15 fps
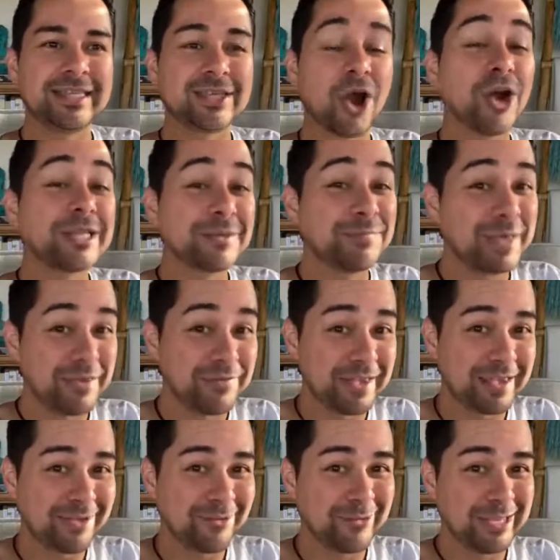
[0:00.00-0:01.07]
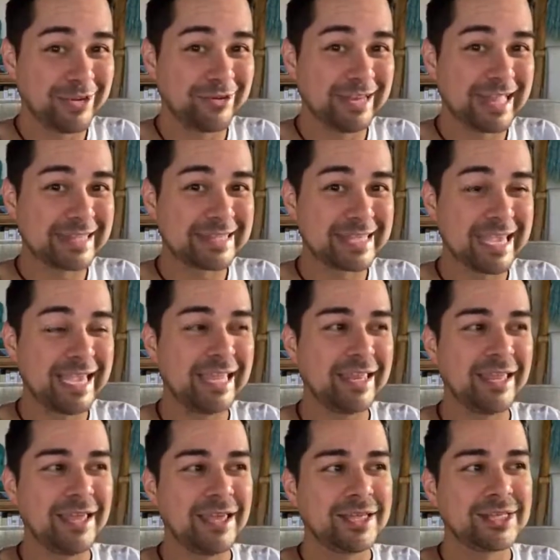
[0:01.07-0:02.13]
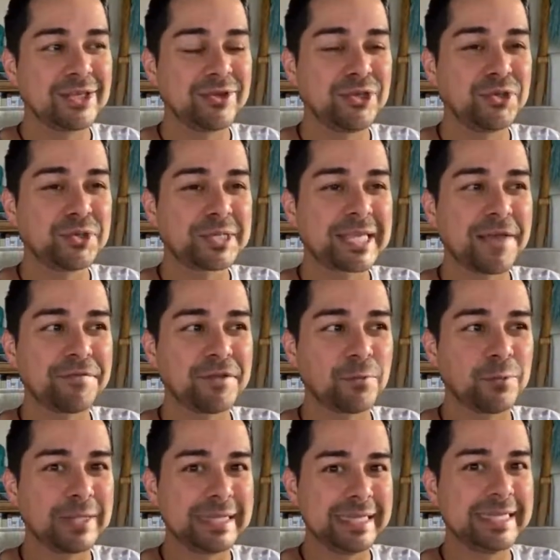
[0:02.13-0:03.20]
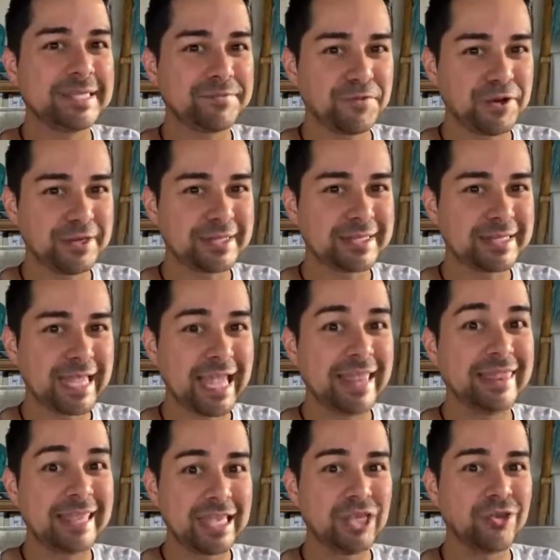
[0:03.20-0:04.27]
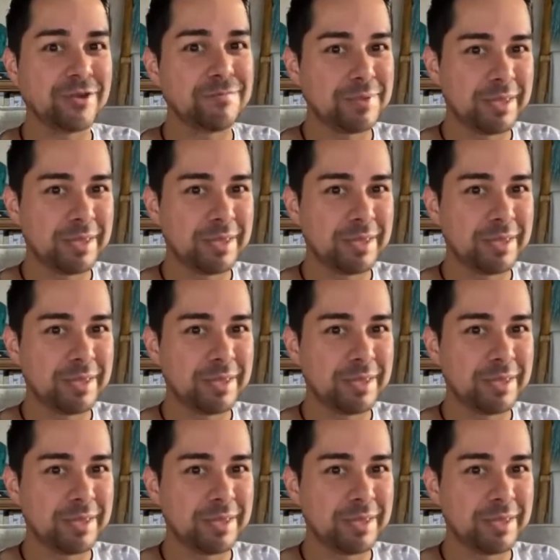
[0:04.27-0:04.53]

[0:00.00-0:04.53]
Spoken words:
it's hard to pivot when you're in that state. So you just have to release first and